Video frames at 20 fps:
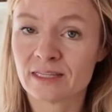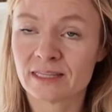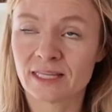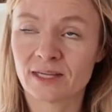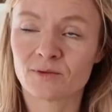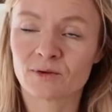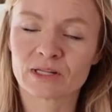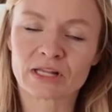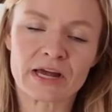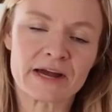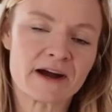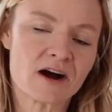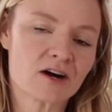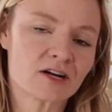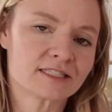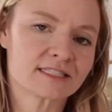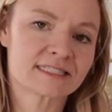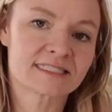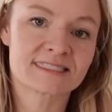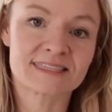They rely
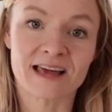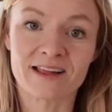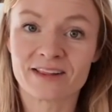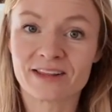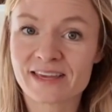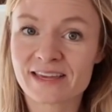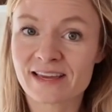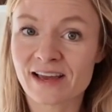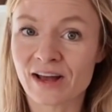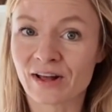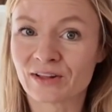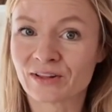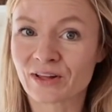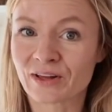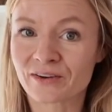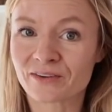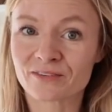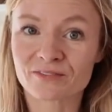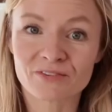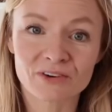on selling a
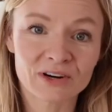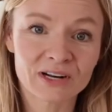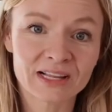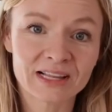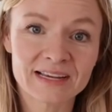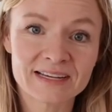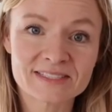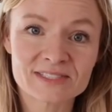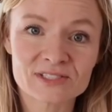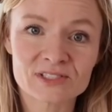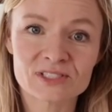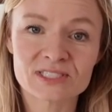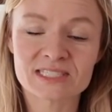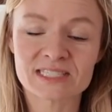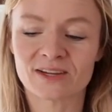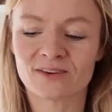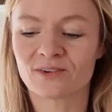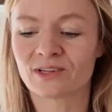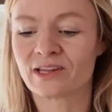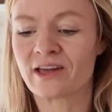lot of fertilizers.
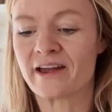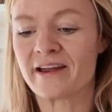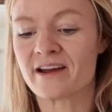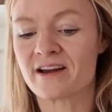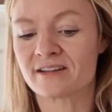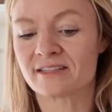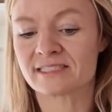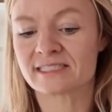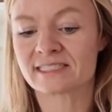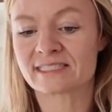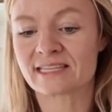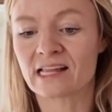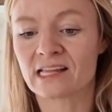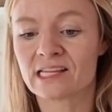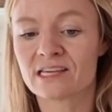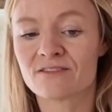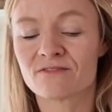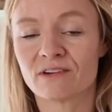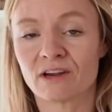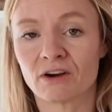They rely on
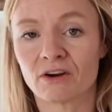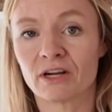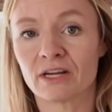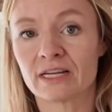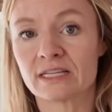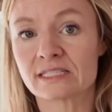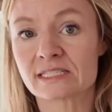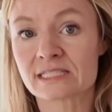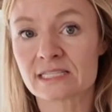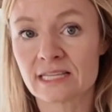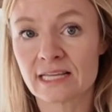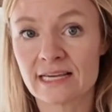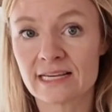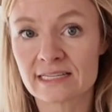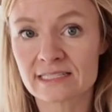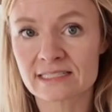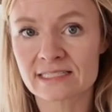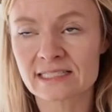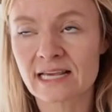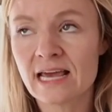selling various
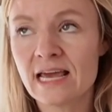things.